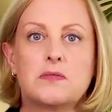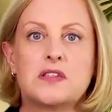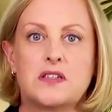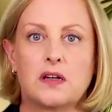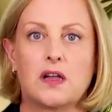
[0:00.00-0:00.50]

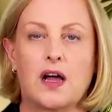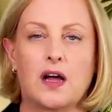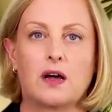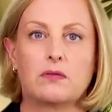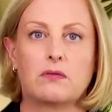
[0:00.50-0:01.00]
Still
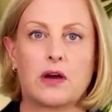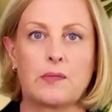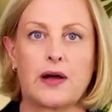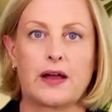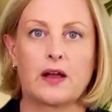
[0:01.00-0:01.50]
uh, one
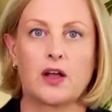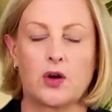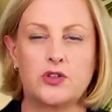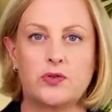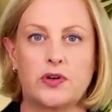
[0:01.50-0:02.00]
of my
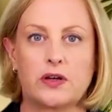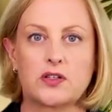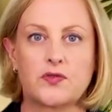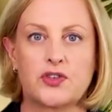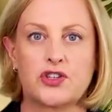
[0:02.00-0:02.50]
go-to
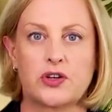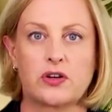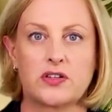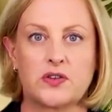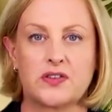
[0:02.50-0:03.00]
needles for
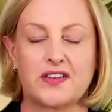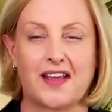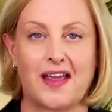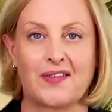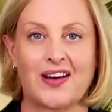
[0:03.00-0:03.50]
sure as soon as they
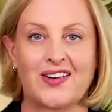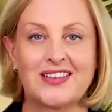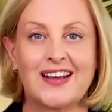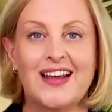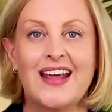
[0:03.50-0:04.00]
came out.